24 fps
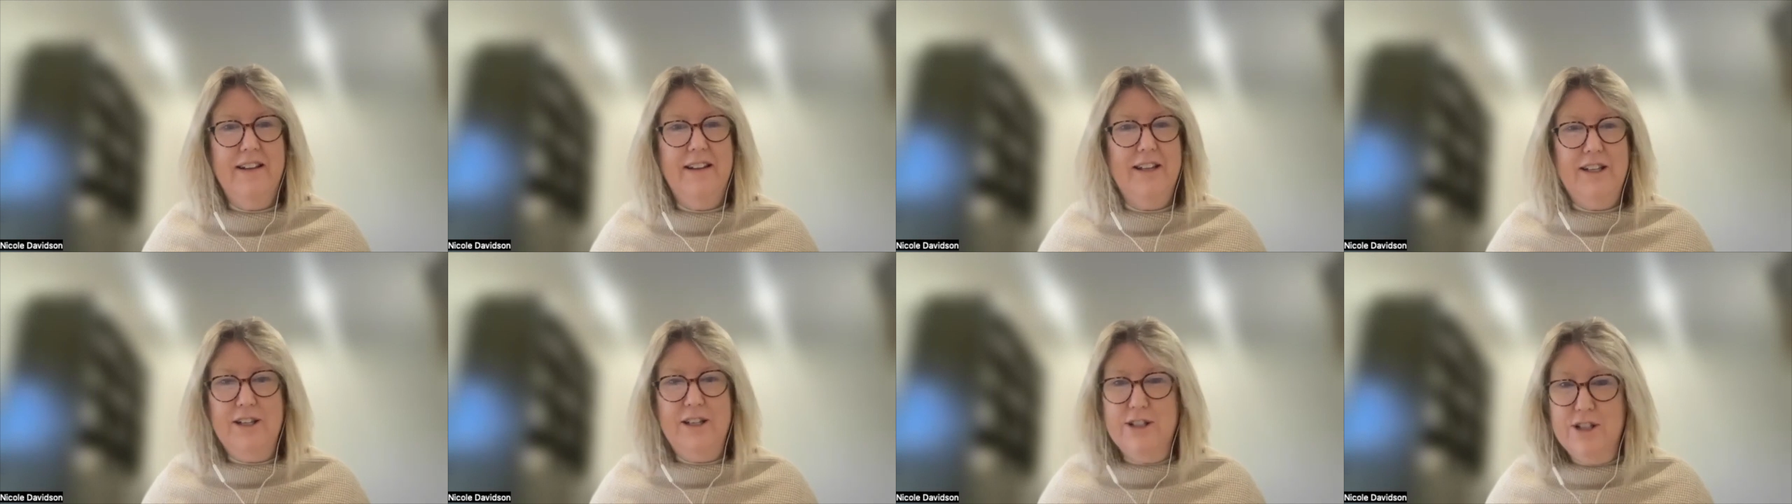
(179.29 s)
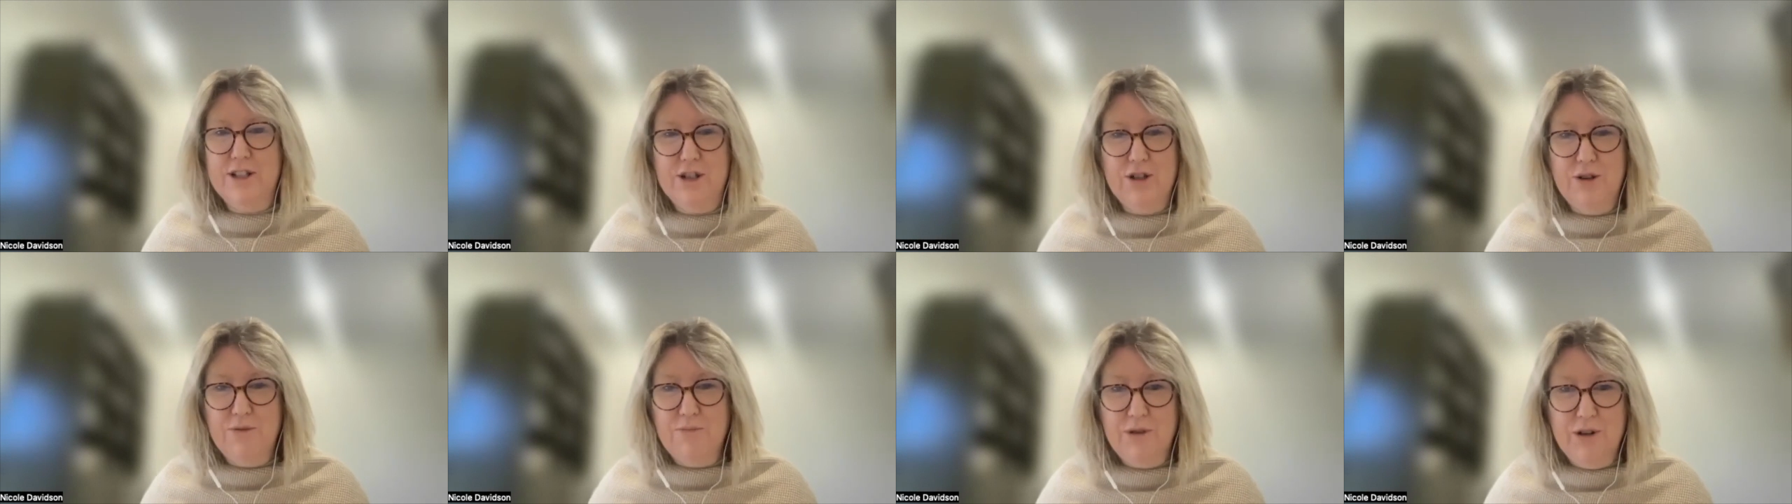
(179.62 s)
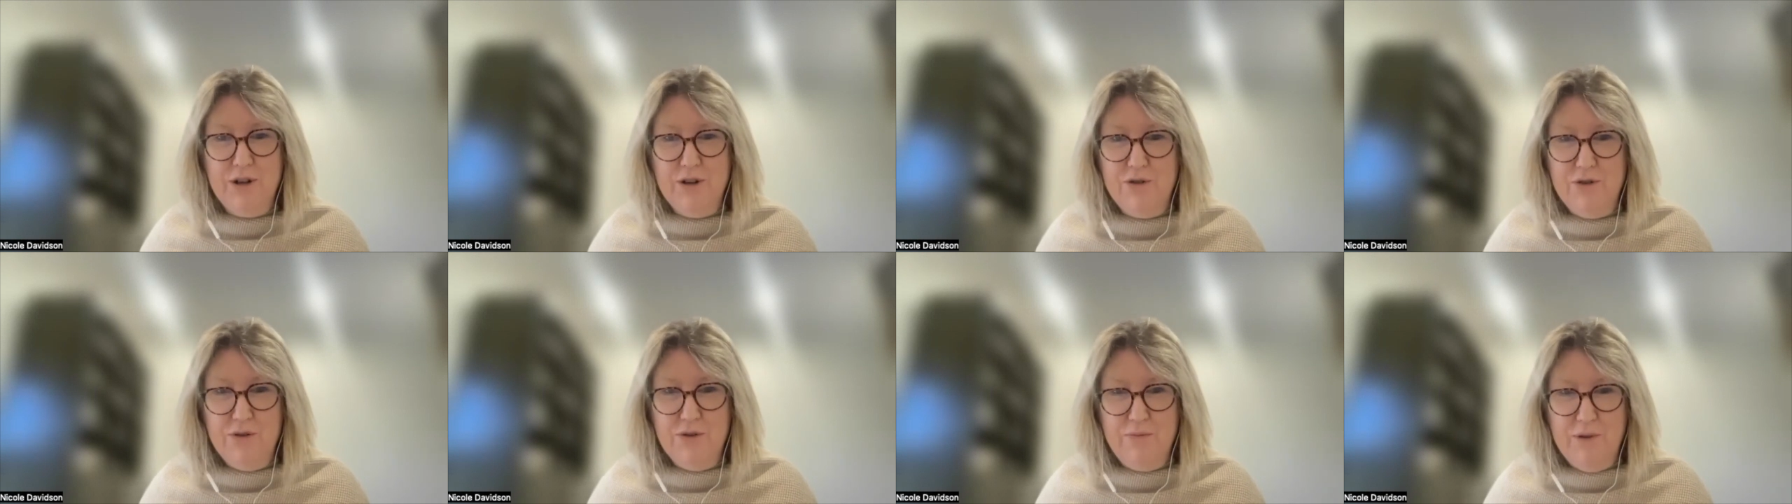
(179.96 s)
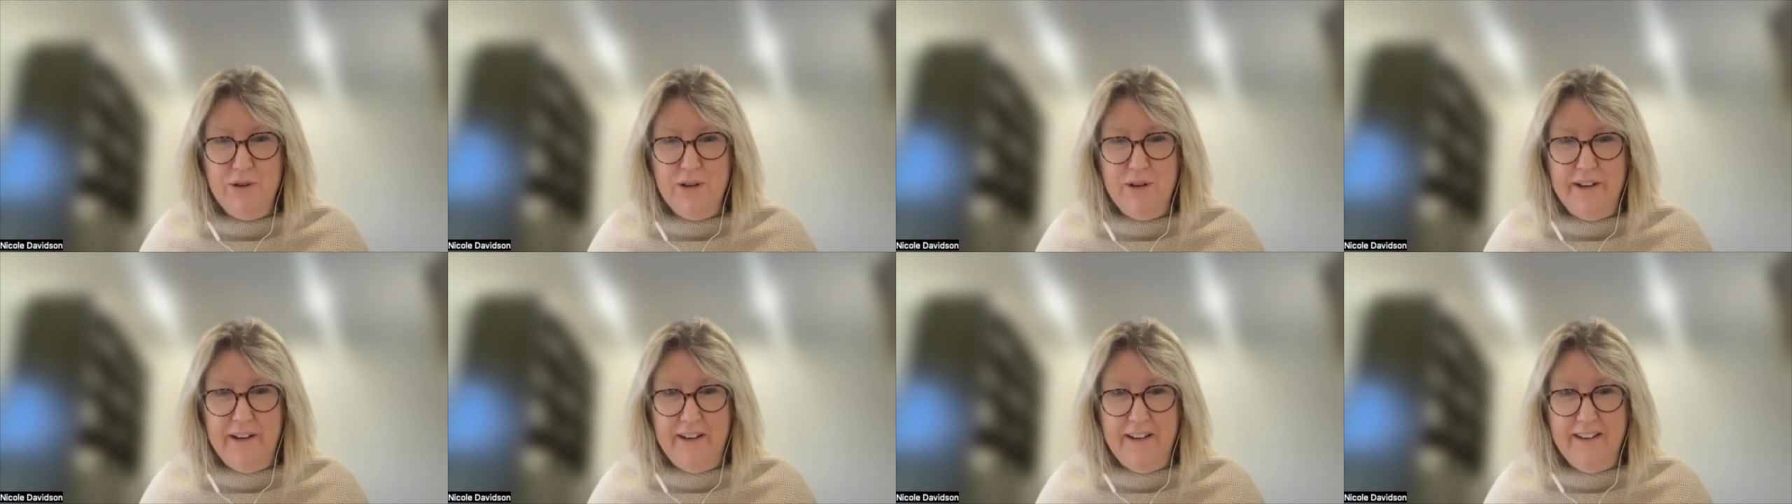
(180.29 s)
you stop
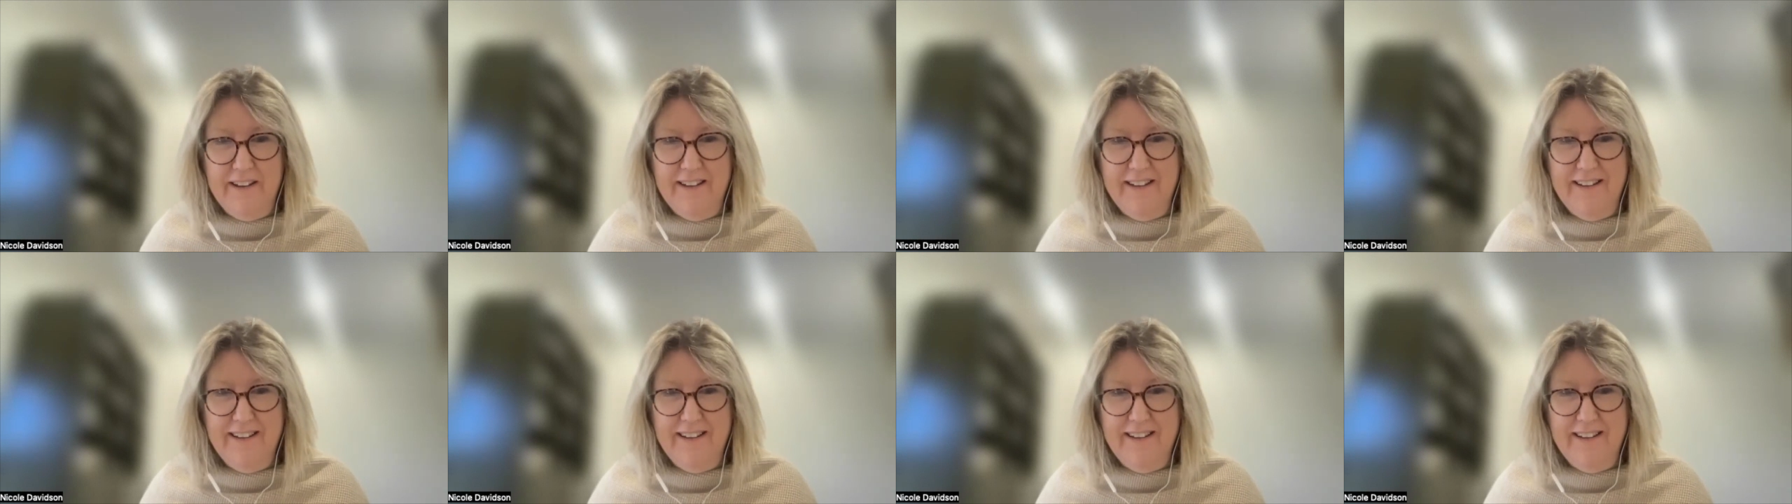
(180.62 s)
contributing.